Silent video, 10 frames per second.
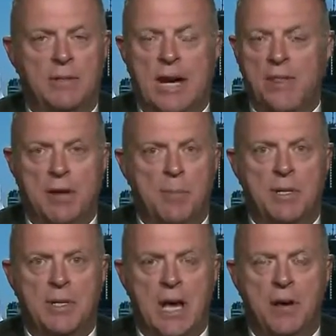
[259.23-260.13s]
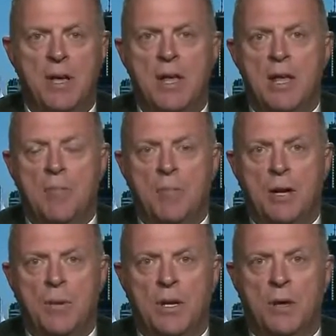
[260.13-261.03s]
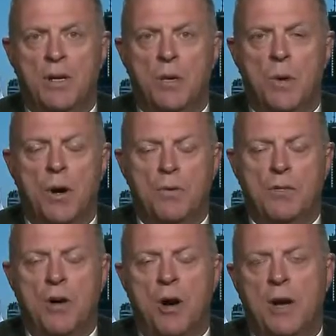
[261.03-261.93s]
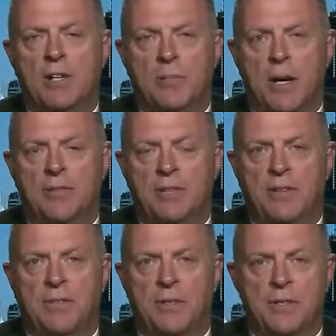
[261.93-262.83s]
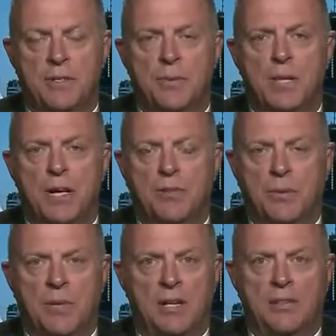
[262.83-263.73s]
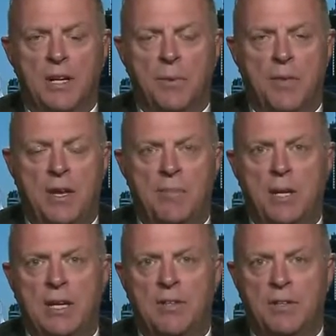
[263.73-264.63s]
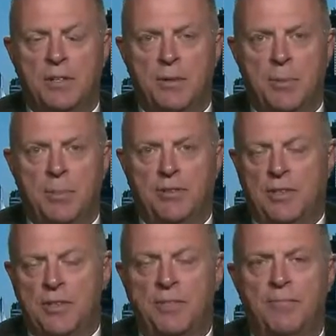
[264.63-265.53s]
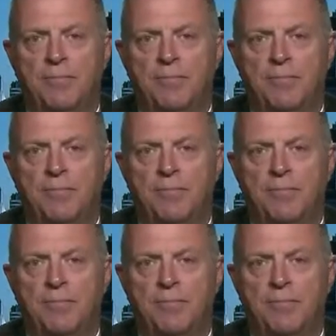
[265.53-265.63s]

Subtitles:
either up or down, but we only quote COMEX pricing for 2 weeks, so we're not stuck with any big inventory position.